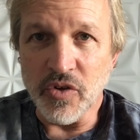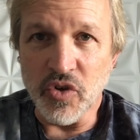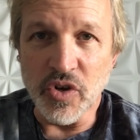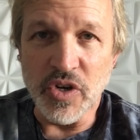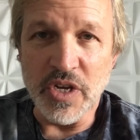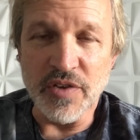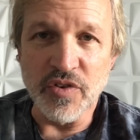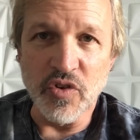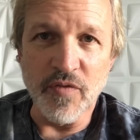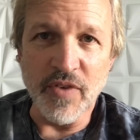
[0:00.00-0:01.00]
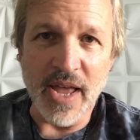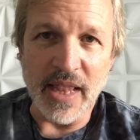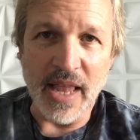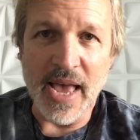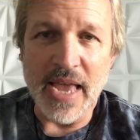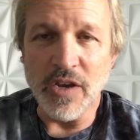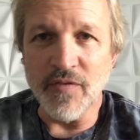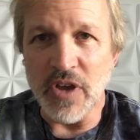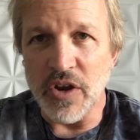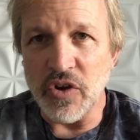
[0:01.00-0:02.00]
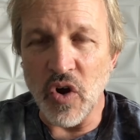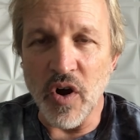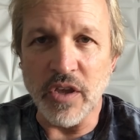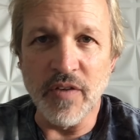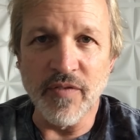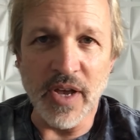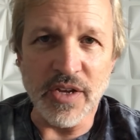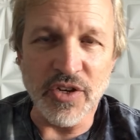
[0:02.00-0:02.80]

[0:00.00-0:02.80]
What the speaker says: goodness, you've got light, you've got dark, you've got